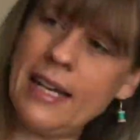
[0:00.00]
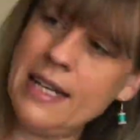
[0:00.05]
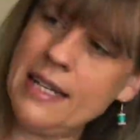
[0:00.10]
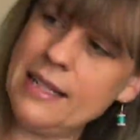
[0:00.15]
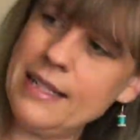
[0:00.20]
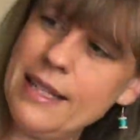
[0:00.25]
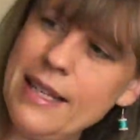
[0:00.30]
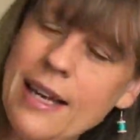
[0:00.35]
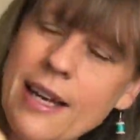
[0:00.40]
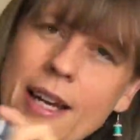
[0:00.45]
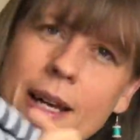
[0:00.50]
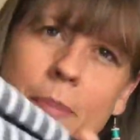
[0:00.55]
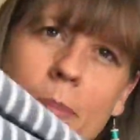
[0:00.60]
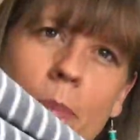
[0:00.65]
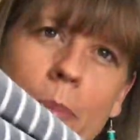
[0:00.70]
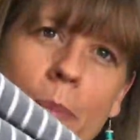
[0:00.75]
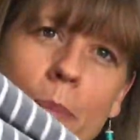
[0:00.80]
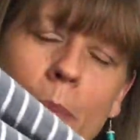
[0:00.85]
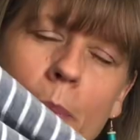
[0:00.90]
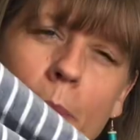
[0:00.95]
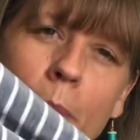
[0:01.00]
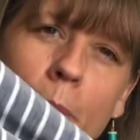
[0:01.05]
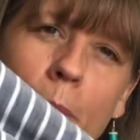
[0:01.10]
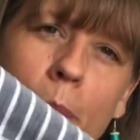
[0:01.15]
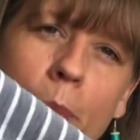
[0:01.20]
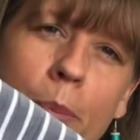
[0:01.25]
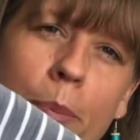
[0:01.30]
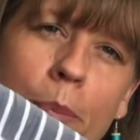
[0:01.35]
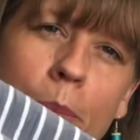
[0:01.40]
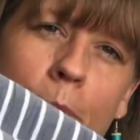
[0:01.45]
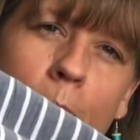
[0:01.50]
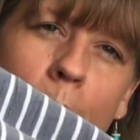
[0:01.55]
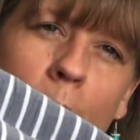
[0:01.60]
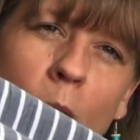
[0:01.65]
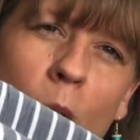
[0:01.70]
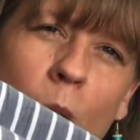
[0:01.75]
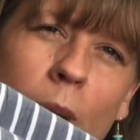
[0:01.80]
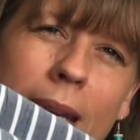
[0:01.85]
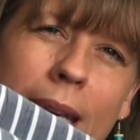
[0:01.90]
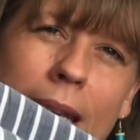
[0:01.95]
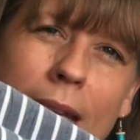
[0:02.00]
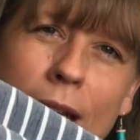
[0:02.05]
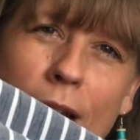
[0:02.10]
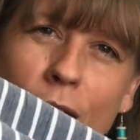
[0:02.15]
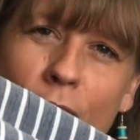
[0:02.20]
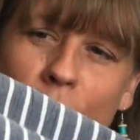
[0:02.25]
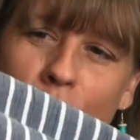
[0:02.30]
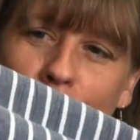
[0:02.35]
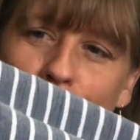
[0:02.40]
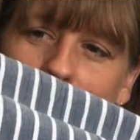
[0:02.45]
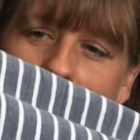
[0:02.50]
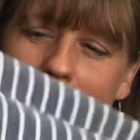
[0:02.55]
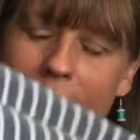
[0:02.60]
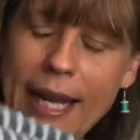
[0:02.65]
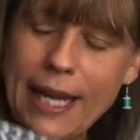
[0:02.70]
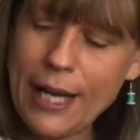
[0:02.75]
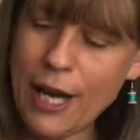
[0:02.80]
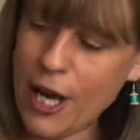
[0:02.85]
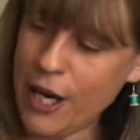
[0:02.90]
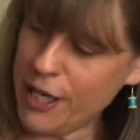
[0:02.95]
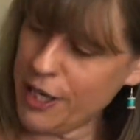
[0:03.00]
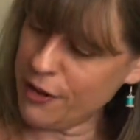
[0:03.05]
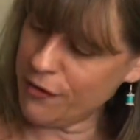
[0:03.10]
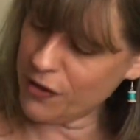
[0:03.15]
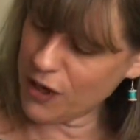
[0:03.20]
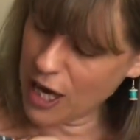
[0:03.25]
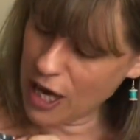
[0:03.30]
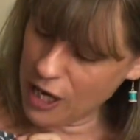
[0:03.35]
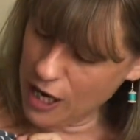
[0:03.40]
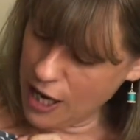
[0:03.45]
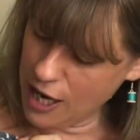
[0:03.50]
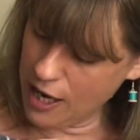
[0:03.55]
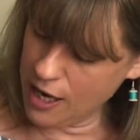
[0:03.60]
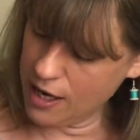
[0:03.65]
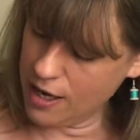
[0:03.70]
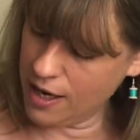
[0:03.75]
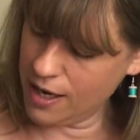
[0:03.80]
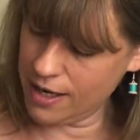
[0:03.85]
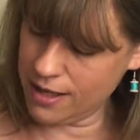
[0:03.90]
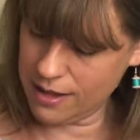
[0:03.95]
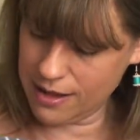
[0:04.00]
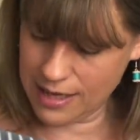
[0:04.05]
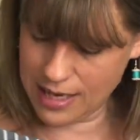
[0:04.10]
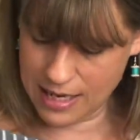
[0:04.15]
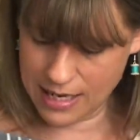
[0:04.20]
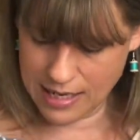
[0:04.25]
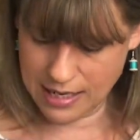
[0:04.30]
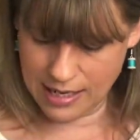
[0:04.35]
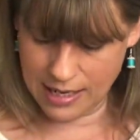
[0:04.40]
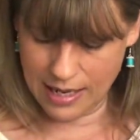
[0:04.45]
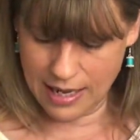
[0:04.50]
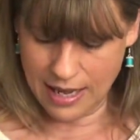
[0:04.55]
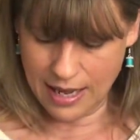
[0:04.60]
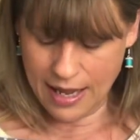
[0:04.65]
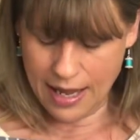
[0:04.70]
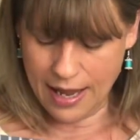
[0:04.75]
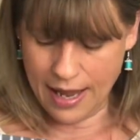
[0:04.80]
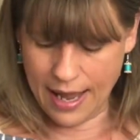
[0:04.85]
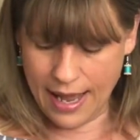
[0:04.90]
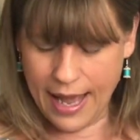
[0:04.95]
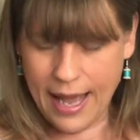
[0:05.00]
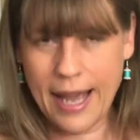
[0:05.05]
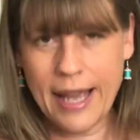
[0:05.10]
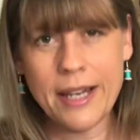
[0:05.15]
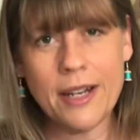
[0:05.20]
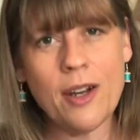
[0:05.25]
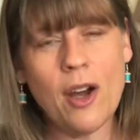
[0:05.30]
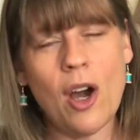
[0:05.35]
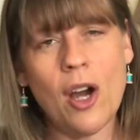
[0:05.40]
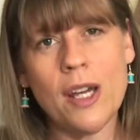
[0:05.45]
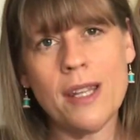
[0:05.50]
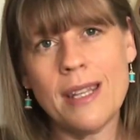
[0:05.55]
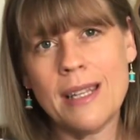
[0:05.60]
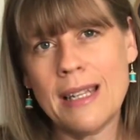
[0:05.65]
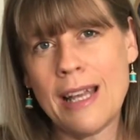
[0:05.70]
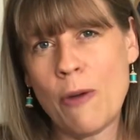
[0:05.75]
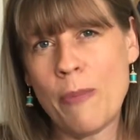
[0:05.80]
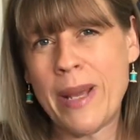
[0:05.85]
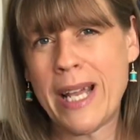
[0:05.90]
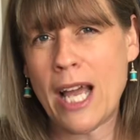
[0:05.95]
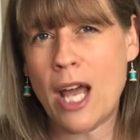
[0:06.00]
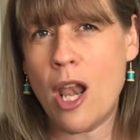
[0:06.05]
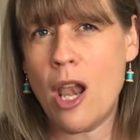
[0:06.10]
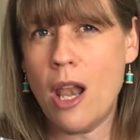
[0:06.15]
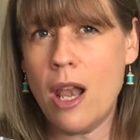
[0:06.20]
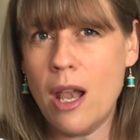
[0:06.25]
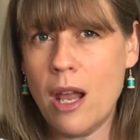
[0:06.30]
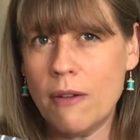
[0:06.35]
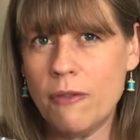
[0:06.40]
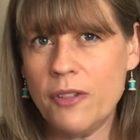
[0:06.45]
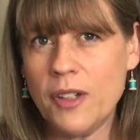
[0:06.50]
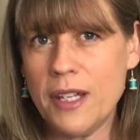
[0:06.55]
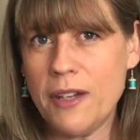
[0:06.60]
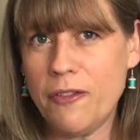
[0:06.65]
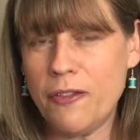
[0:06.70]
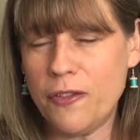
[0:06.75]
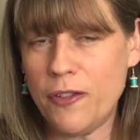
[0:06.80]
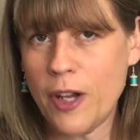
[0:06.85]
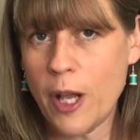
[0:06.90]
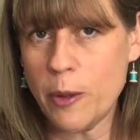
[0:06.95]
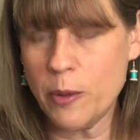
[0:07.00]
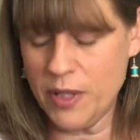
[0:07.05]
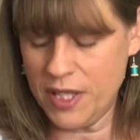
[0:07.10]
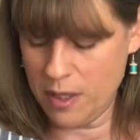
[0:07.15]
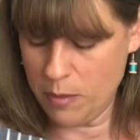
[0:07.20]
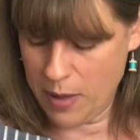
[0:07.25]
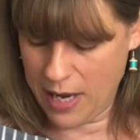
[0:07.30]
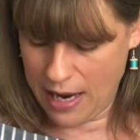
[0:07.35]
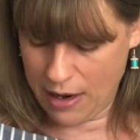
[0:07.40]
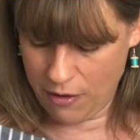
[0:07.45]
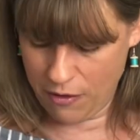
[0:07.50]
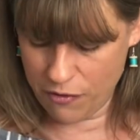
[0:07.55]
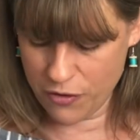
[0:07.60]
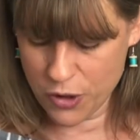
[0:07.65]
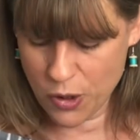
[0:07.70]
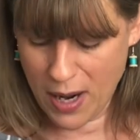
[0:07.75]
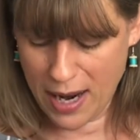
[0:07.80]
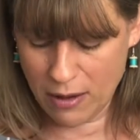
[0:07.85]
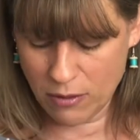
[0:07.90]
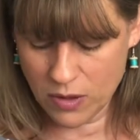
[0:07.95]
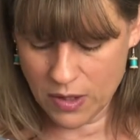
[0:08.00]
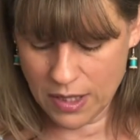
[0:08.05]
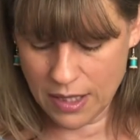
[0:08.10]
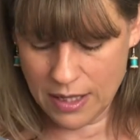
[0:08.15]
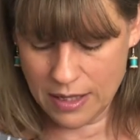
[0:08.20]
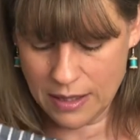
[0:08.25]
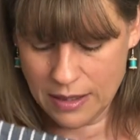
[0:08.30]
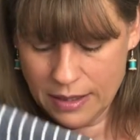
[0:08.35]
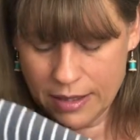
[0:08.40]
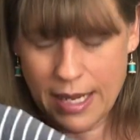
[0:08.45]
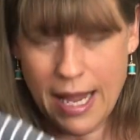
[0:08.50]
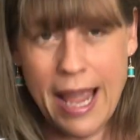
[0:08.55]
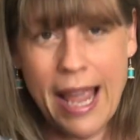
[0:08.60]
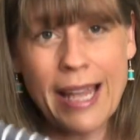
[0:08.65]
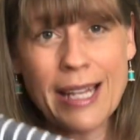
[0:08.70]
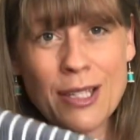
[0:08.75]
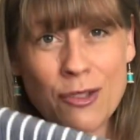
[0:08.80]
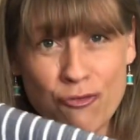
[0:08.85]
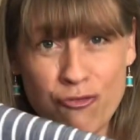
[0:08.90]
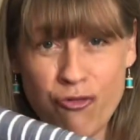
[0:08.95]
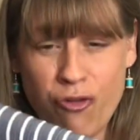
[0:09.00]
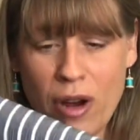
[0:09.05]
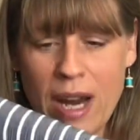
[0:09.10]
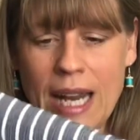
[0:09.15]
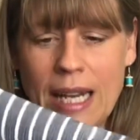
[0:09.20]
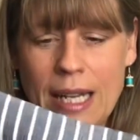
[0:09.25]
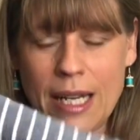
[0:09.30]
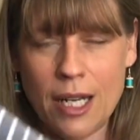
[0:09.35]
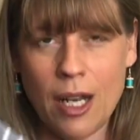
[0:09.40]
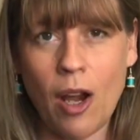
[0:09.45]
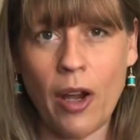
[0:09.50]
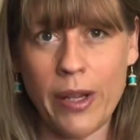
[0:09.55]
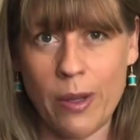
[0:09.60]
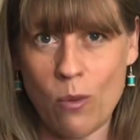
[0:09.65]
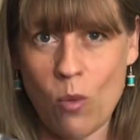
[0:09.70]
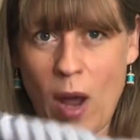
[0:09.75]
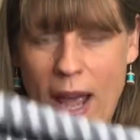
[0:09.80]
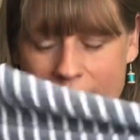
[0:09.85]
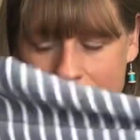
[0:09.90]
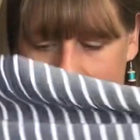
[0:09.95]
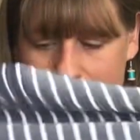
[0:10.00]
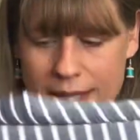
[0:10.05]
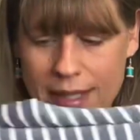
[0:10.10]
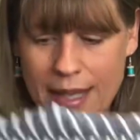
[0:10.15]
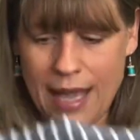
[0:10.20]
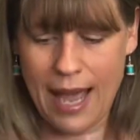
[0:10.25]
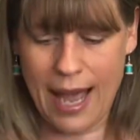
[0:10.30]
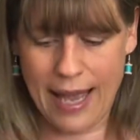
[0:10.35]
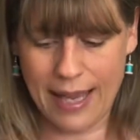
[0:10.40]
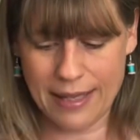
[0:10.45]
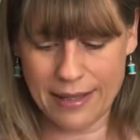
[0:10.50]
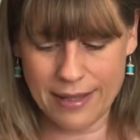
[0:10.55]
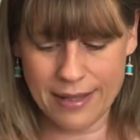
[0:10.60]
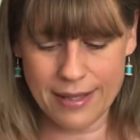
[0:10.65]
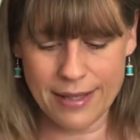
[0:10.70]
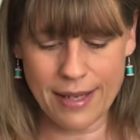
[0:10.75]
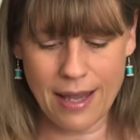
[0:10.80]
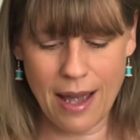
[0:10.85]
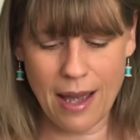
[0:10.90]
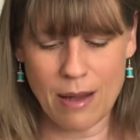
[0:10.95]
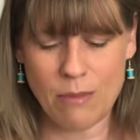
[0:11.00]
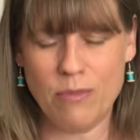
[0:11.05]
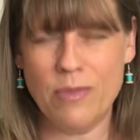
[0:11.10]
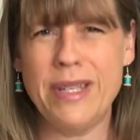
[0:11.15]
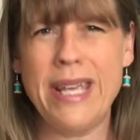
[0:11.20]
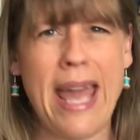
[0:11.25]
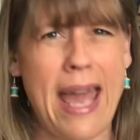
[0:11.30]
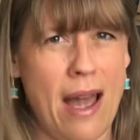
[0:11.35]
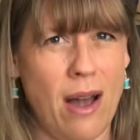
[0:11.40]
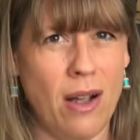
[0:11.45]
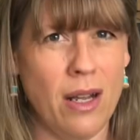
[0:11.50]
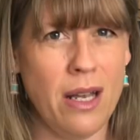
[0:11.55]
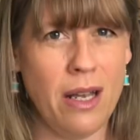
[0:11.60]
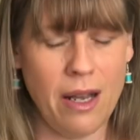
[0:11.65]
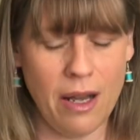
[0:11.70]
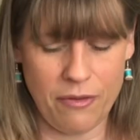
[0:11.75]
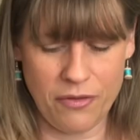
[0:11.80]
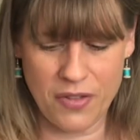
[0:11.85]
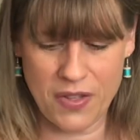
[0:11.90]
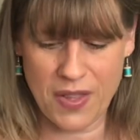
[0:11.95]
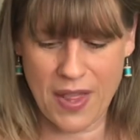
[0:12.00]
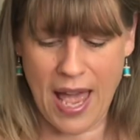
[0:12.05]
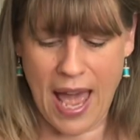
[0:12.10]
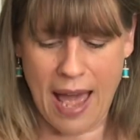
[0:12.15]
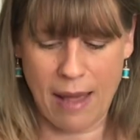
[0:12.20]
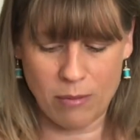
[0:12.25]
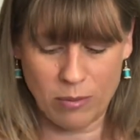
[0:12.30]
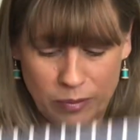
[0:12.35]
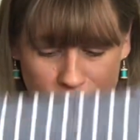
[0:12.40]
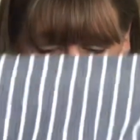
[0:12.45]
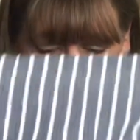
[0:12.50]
it's a bluey grey kind of colour, I think and I think that'll make a lovely floaty pair of trousers. It's really lightweight and um, yeah, I loved that.